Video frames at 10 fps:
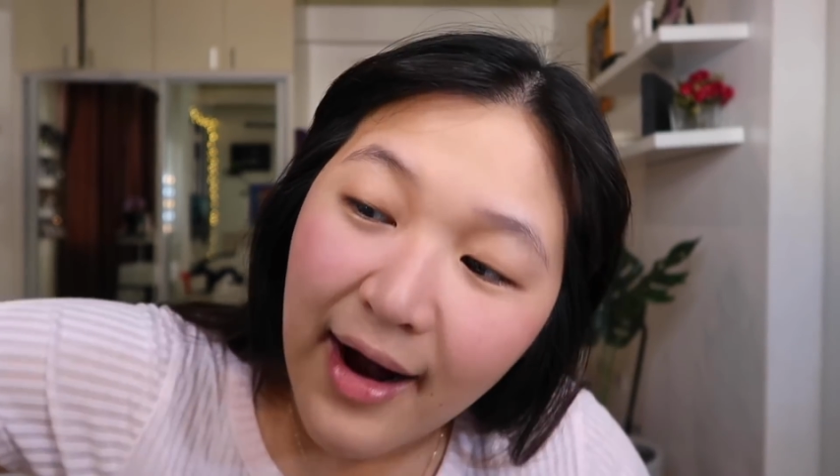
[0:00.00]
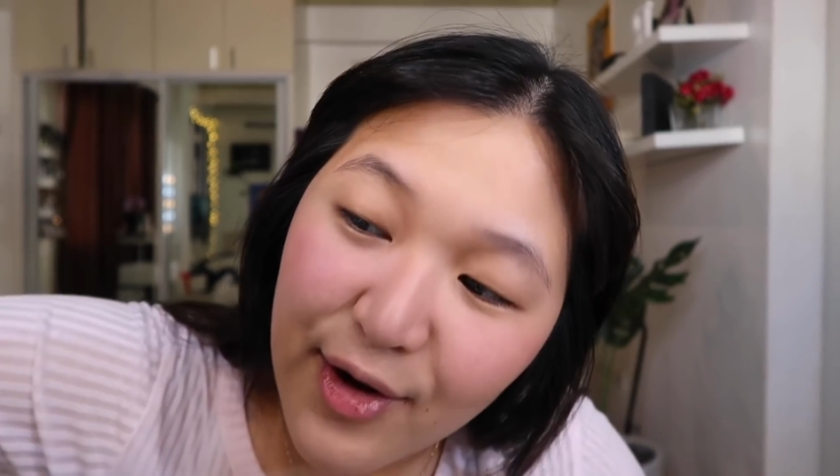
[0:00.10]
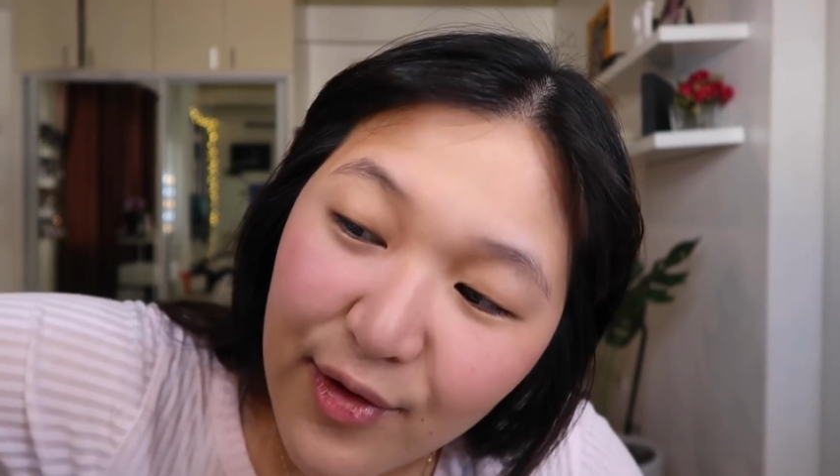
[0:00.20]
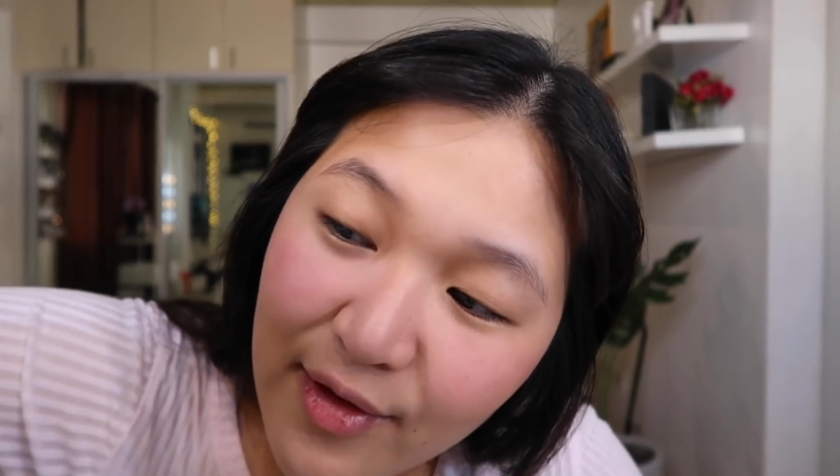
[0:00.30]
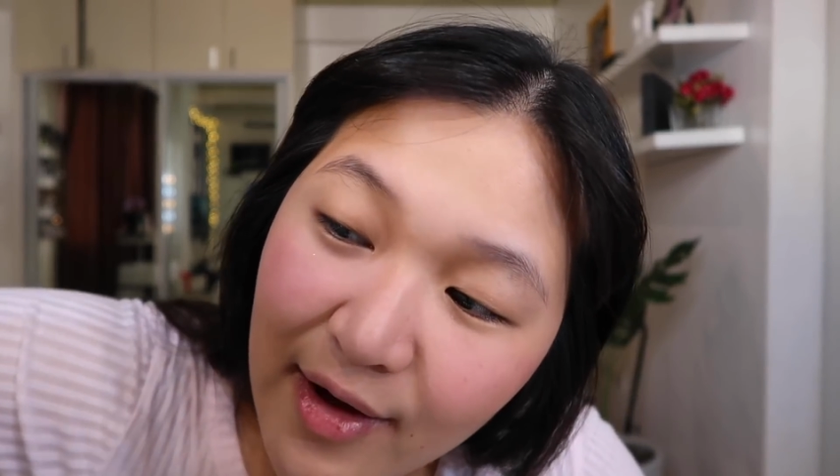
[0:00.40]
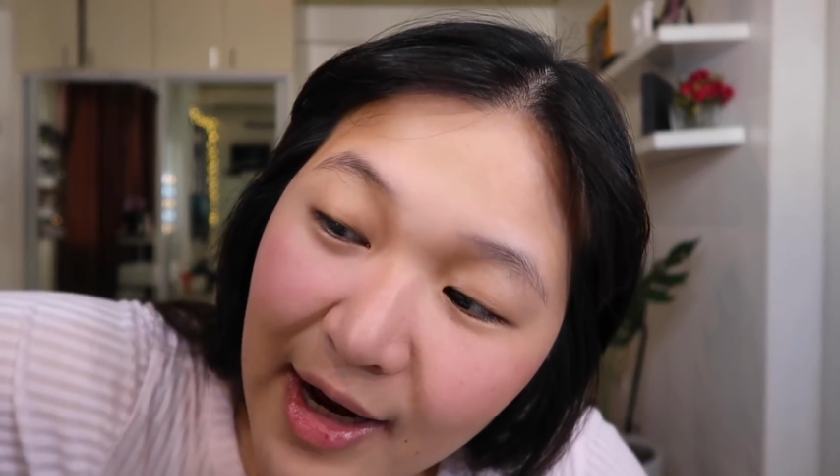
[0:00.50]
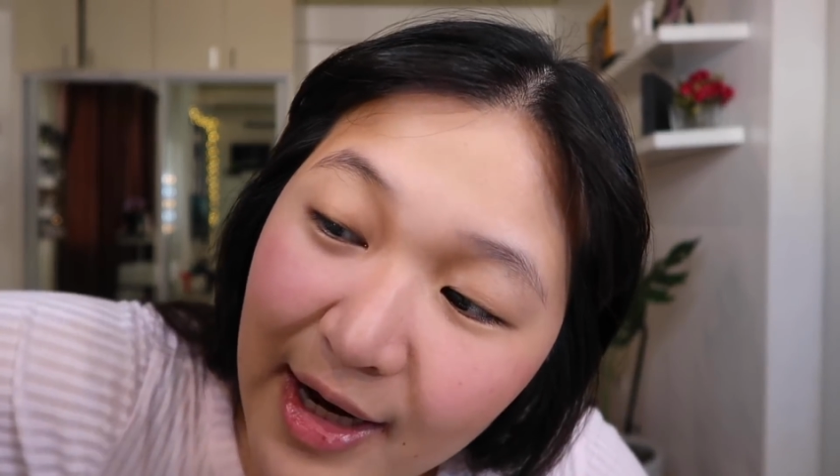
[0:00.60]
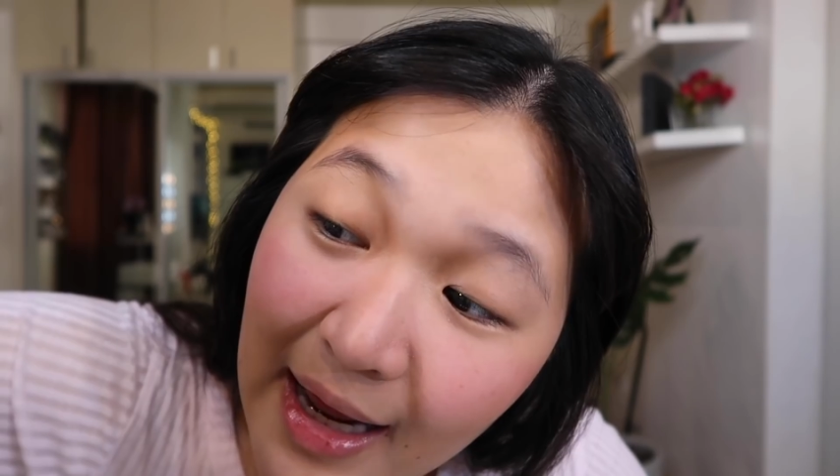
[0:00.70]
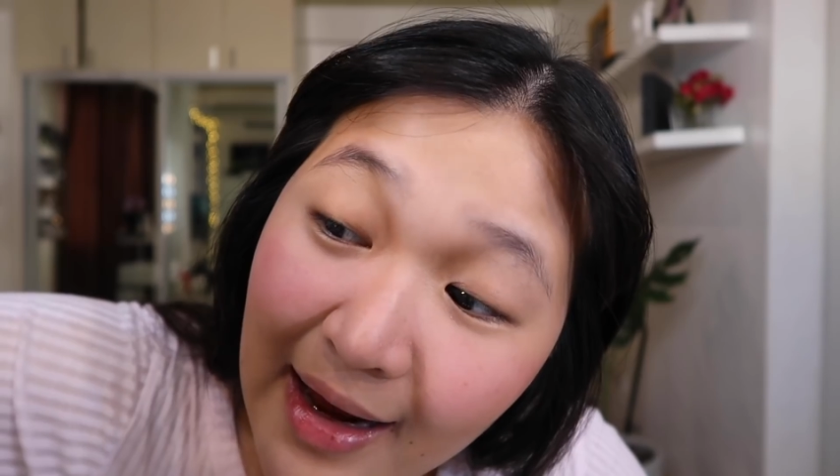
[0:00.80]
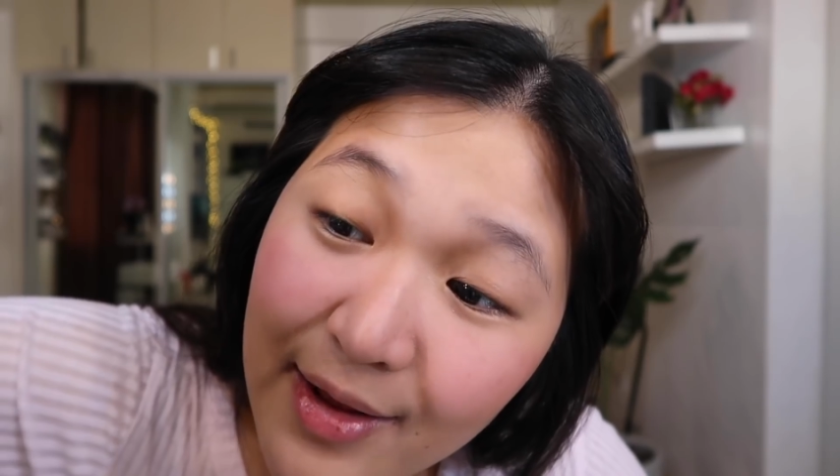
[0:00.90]

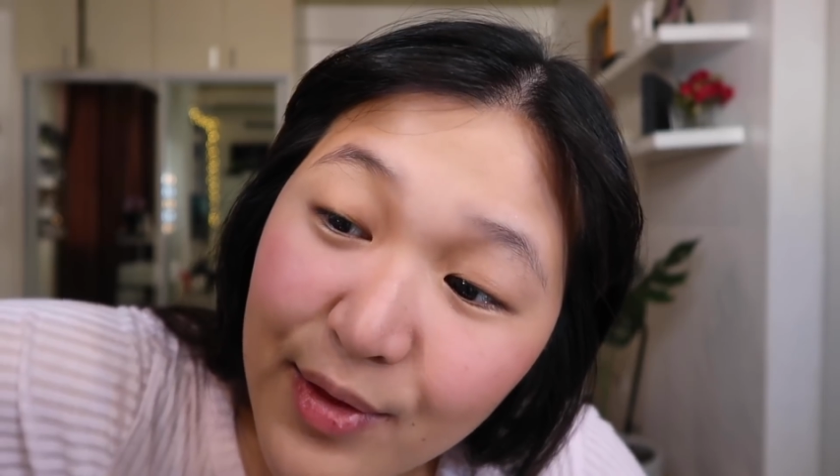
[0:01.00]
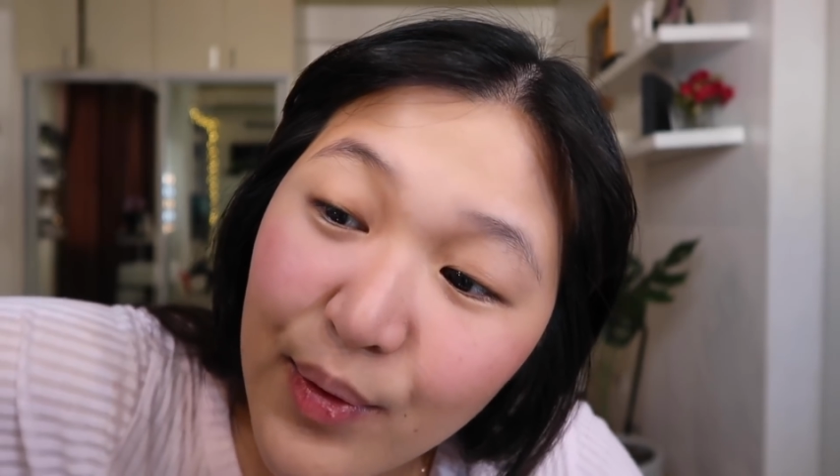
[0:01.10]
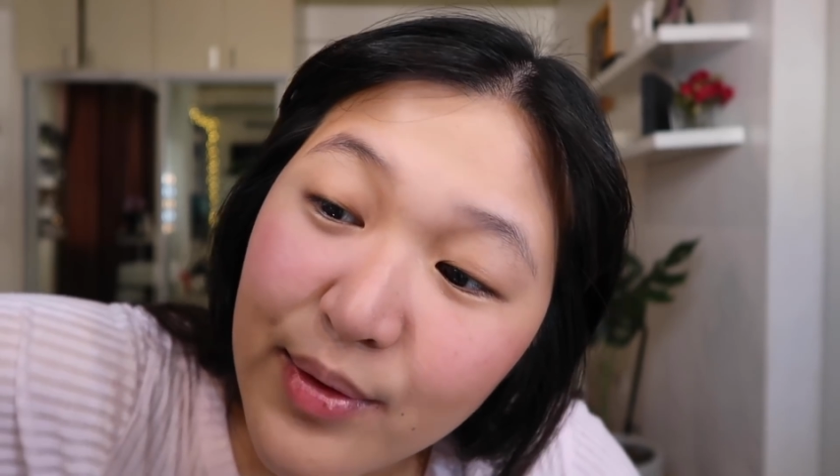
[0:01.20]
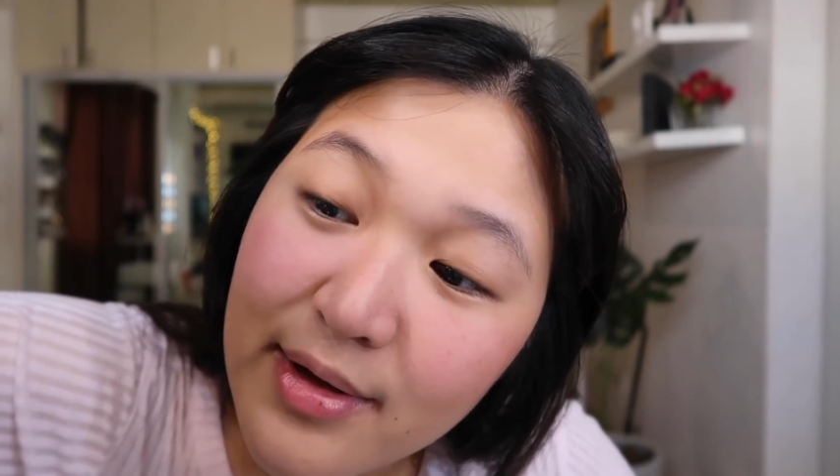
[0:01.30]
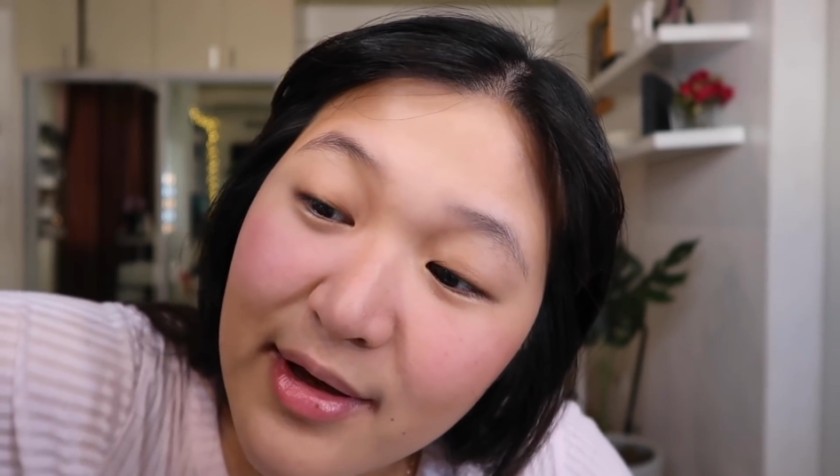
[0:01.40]
I don't